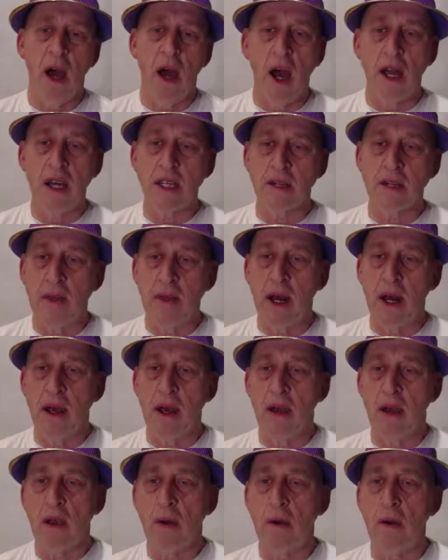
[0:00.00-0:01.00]
I just merely
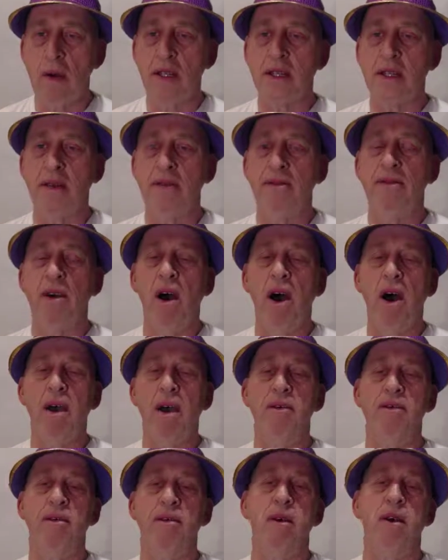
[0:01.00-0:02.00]
go queen
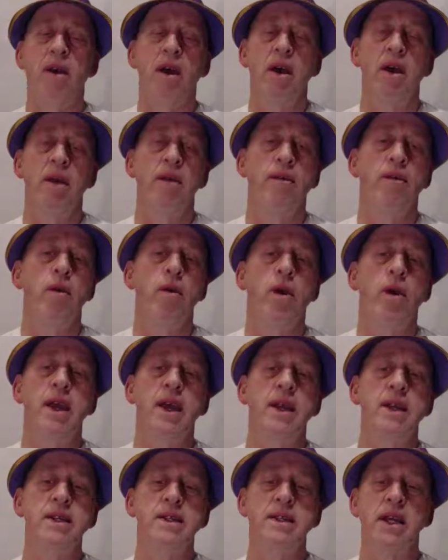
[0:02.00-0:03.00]
c5. Very
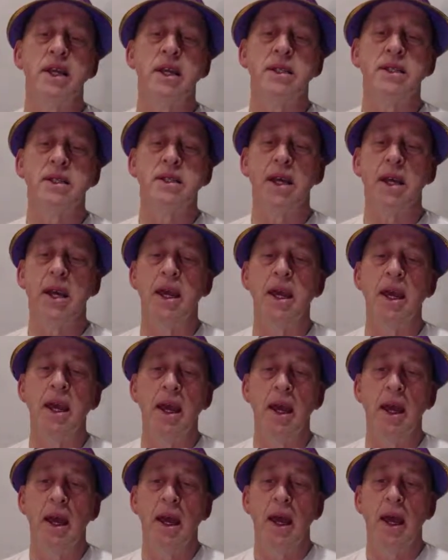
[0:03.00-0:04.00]
easy to see.
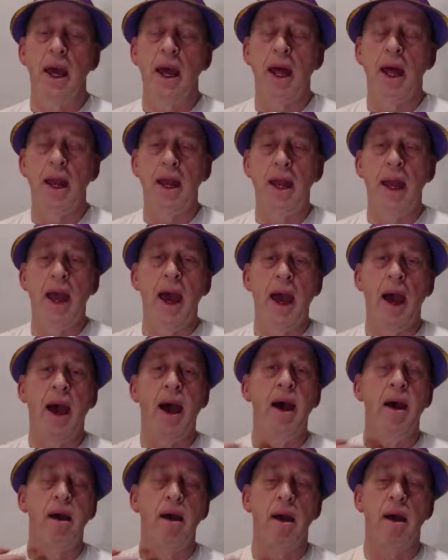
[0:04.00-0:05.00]
And
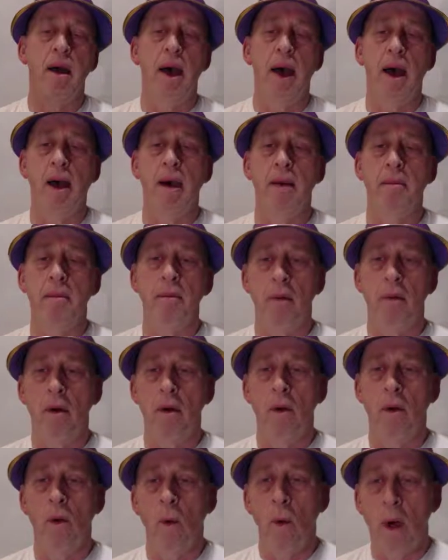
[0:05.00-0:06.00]
now
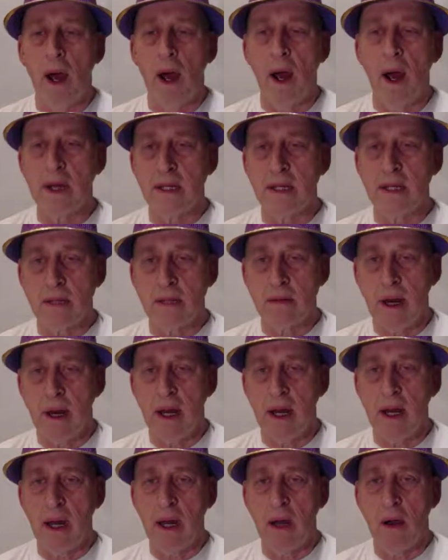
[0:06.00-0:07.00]
white is
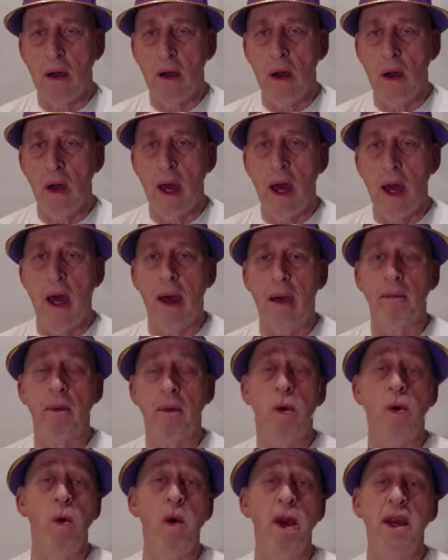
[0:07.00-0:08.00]
threatening
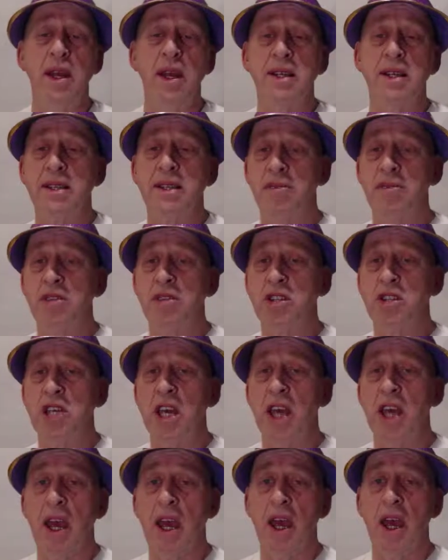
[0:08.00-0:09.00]
queen e7
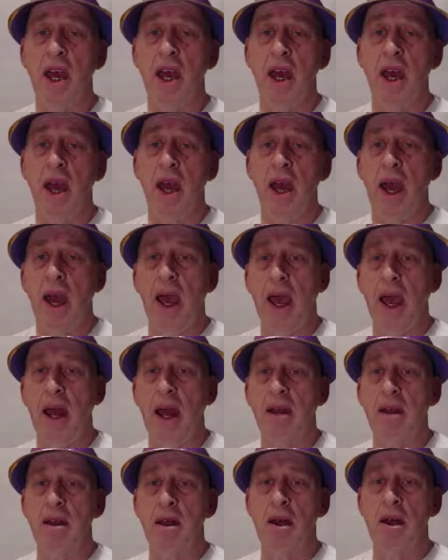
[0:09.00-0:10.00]
check,
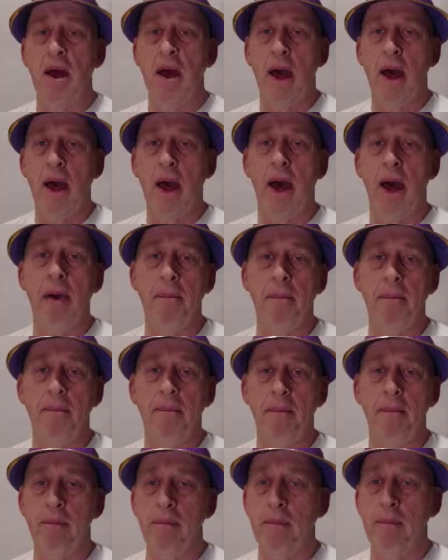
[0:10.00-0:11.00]
and
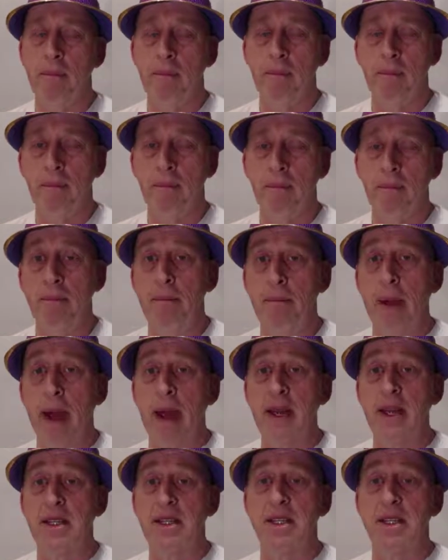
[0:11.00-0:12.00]

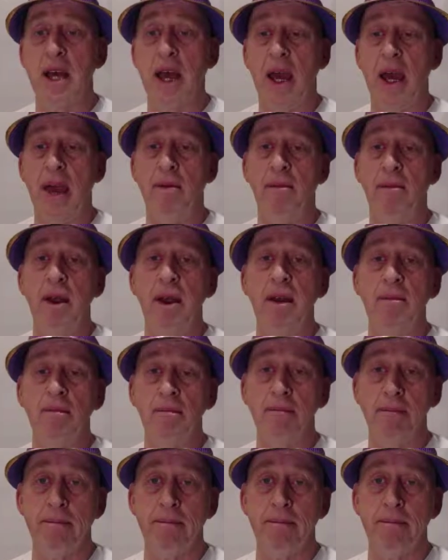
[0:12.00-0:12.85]
mates are happening